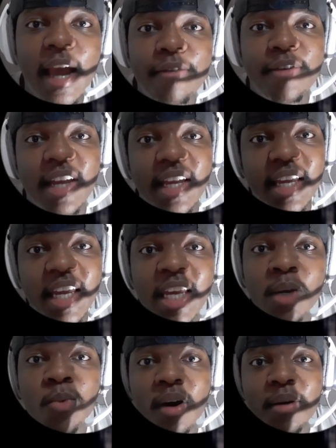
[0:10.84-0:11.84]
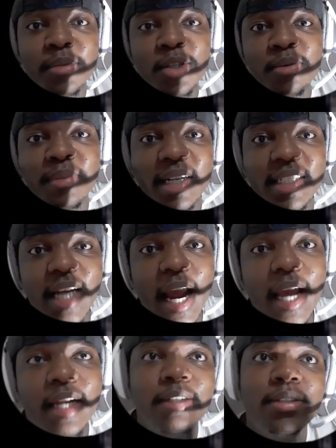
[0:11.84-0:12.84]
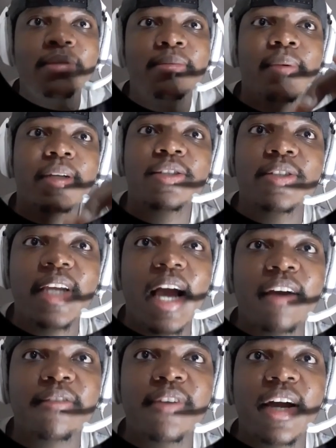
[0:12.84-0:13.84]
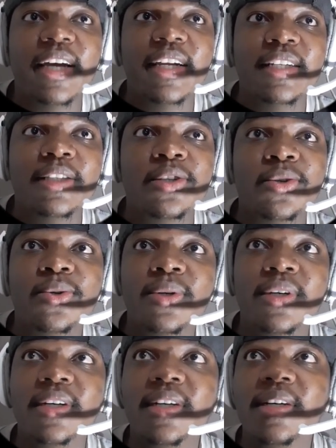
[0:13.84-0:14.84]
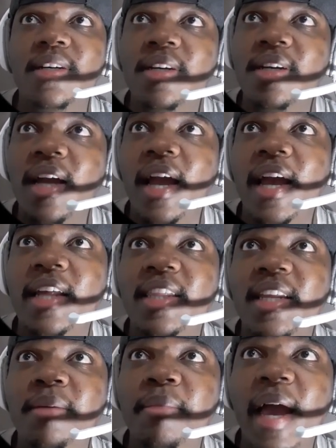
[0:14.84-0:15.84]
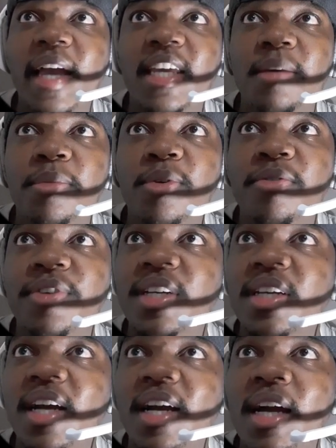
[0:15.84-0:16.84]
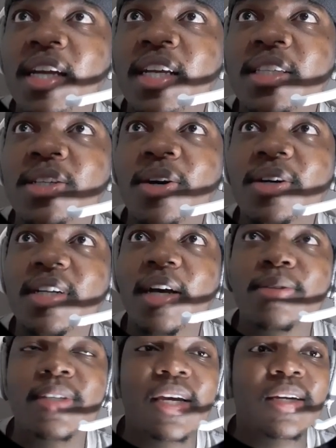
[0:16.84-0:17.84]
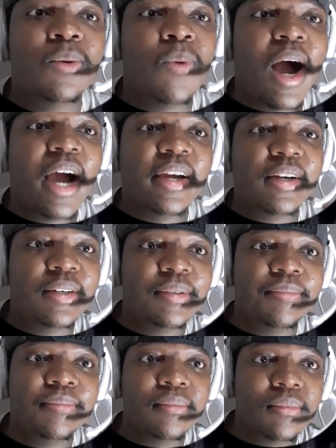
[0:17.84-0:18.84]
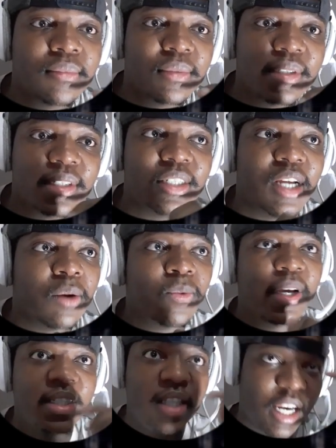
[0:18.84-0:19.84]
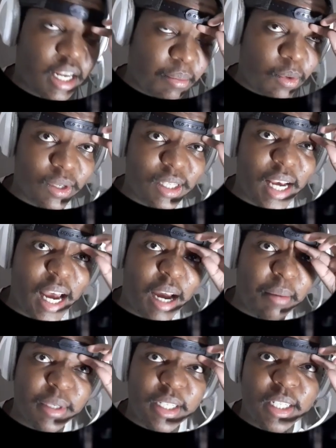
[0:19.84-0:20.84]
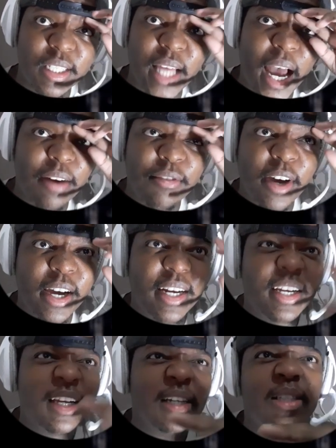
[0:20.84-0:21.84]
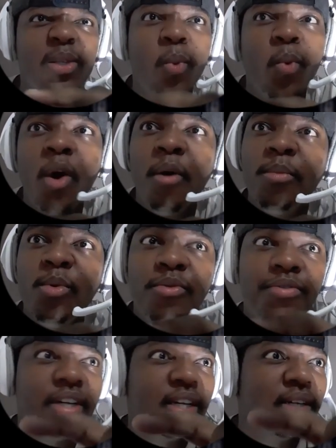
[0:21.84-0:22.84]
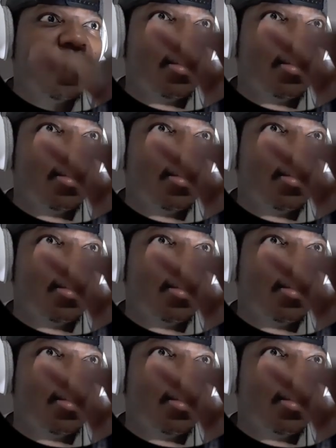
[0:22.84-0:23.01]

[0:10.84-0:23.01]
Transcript: African Geek. Welcome to my channel. About to dive right into Anthony Mackie movie. It's called Outside the Wire. Let's not waste any more time and just dive right in. It's a war movie.